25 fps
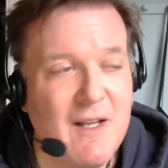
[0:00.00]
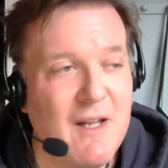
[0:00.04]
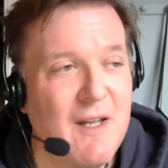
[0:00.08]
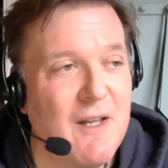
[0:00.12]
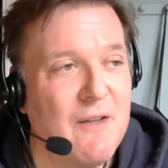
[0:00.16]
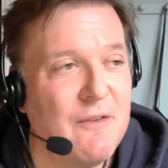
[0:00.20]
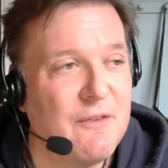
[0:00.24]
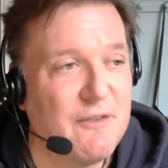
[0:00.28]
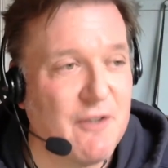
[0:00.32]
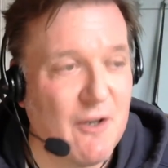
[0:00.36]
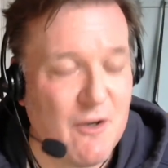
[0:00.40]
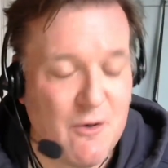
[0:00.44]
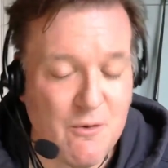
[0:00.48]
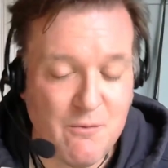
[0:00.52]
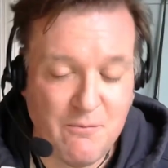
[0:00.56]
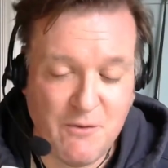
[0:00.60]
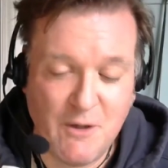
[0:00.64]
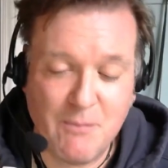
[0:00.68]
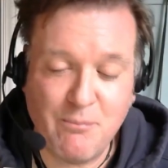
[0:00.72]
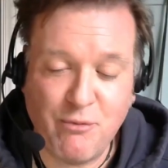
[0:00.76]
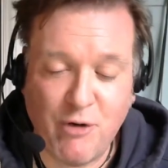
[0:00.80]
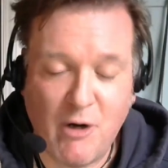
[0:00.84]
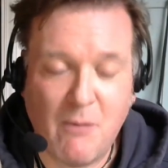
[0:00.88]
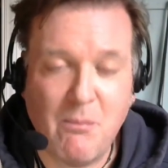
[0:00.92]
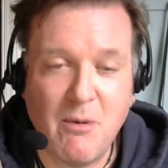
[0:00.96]
So the
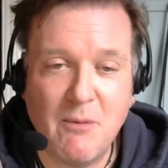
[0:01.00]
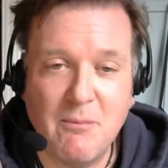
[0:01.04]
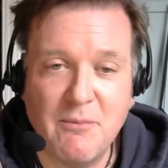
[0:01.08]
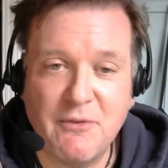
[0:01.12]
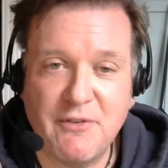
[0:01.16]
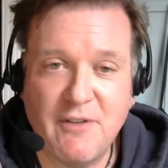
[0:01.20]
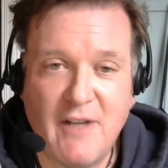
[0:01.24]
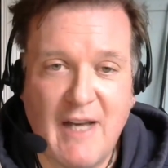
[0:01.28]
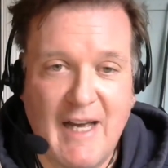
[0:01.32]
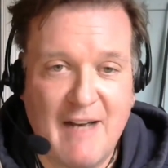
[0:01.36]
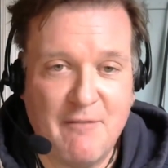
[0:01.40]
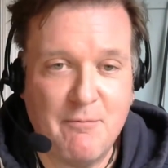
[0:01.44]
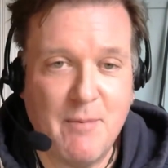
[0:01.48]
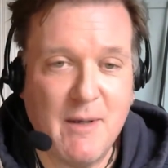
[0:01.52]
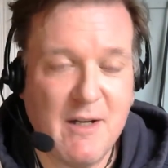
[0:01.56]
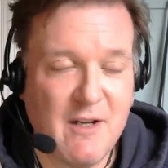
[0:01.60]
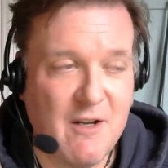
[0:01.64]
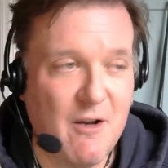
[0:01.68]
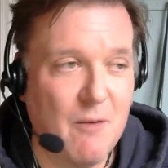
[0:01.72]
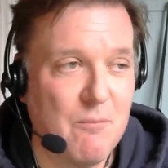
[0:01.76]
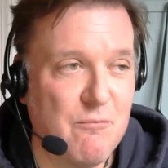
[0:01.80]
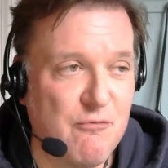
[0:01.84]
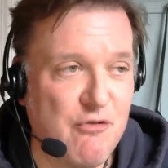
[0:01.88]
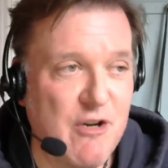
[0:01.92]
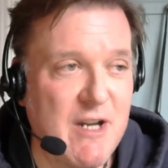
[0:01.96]
problems have
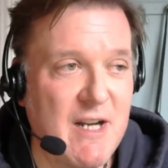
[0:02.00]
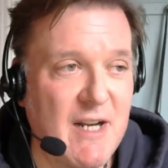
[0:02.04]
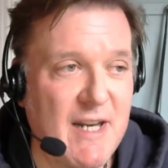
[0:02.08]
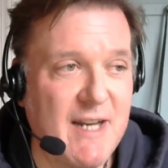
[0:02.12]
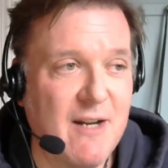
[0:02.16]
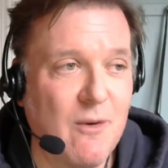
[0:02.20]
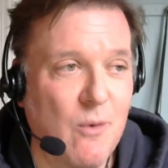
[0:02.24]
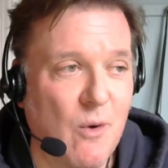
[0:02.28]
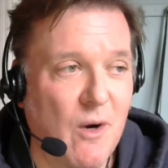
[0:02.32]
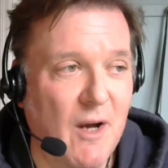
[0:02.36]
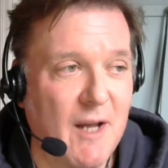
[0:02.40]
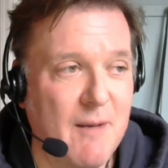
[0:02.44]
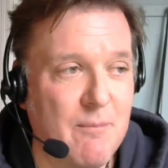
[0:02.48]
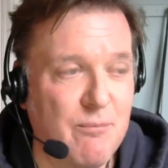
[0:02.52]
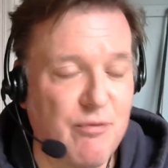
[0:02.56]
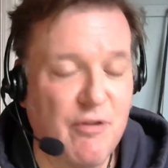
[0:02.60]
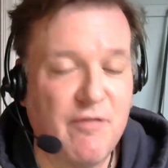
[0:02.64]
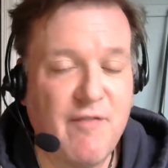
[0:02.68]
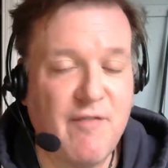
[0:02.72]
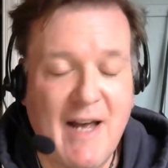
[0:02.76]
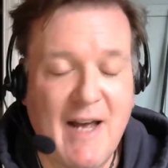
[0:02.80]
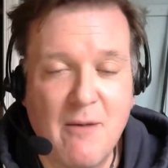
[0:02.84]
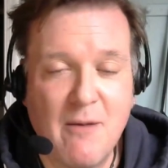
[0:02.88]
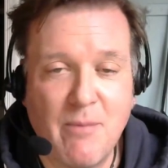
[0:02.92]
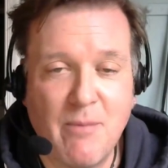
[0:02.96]
become really quite
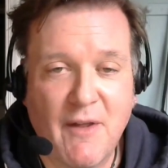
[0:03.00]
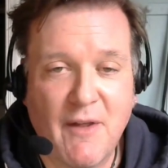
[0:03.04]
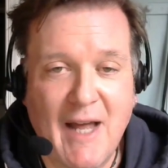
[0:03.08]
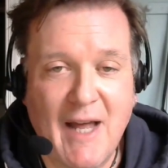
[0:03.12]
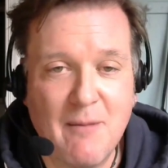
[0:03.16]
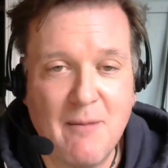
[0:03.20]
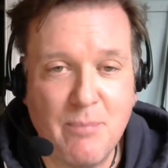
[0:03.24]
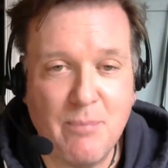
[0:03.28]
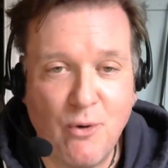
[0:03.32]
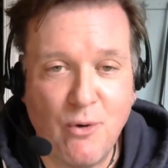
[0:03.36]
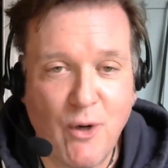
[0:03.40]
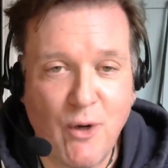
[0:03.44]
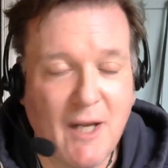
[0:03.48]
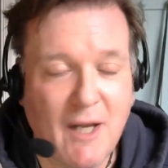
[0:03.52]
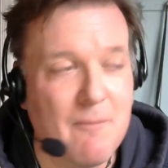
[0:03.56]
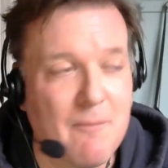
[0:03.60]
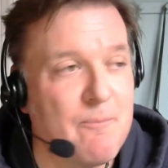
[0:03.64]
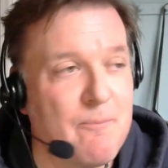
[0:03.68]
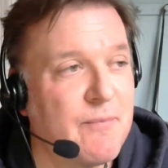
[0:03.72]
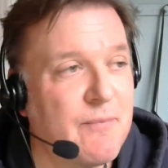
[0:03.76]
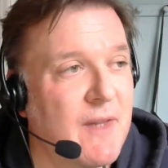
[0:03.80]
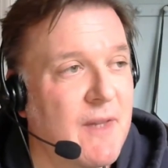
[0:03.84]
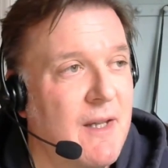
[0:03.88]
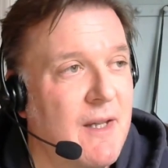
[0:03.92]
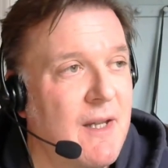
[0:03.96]
profound by that point.
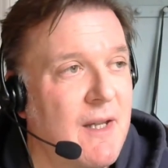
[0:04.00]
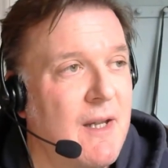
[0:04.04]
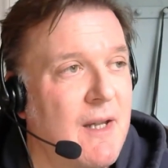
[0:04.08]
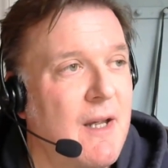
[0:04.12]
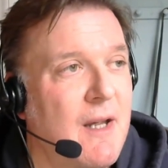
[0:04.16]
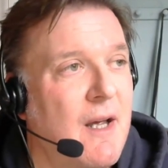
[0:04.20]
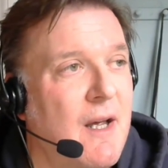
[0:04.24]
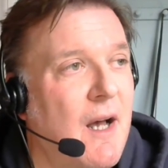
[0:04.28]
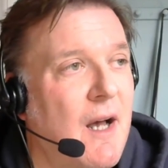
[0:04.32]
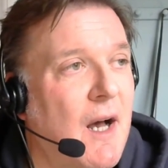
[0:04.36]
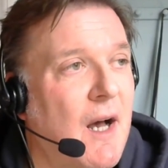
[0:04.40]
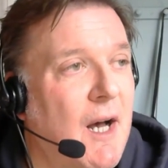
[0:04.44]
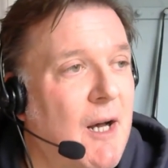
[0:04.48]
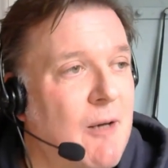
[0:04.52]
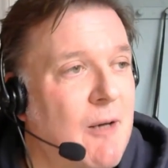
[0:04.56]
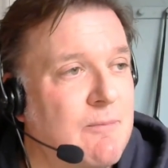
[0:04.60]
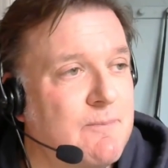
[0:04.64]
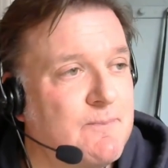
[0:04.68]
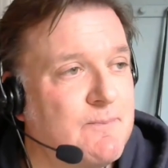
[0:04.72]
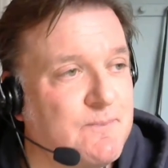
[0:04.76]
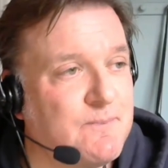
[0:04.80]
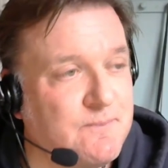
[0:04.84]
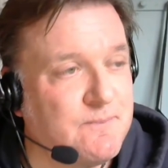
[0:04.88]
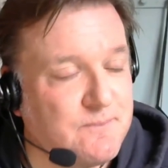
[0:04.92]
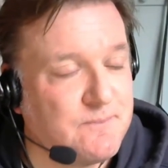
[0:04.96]
Um,
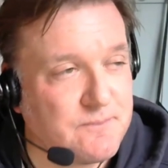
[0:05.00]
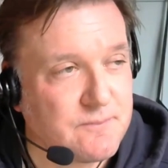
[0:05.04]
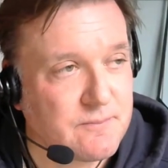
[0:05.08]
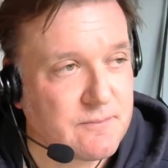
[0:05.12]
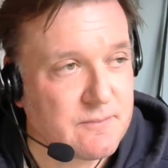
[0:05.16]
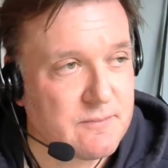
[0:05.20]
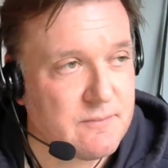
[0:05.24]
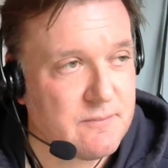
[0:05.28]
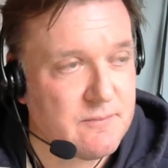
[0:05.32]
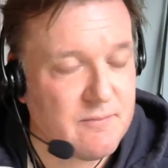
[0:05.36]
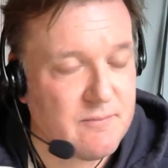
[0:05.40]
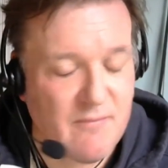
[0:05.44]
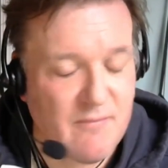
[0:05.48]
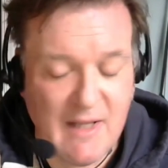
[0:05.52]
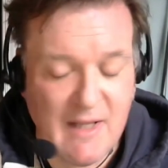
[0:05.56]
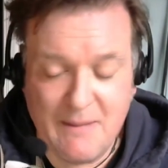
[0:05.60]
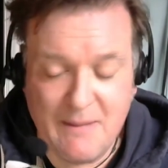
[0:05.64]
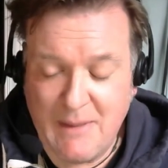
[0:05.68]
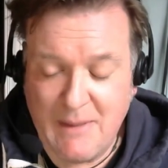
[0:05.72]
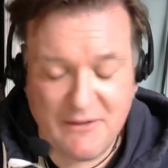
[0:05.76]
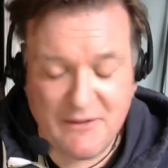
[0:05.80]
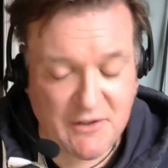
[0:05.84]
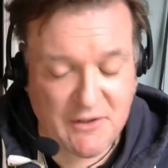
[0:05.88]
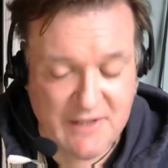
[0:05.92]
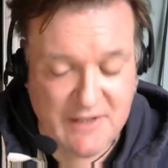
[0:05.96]
I
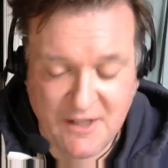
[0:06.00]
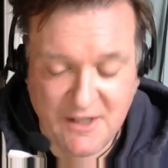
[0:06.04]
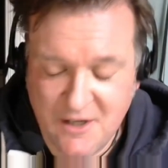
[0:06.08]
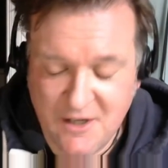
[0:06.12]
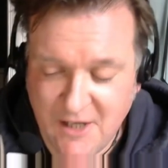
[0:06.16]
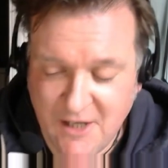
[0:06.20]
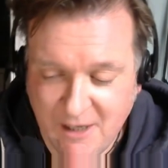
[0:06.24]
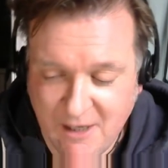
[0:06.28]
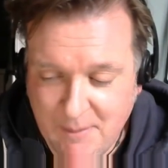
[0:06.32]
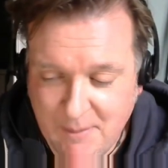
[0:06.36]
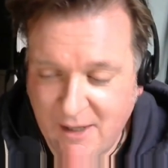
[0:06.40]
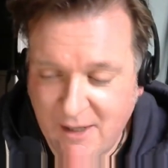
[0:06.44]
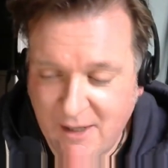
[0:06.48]
mean, as I said earlier, I mean,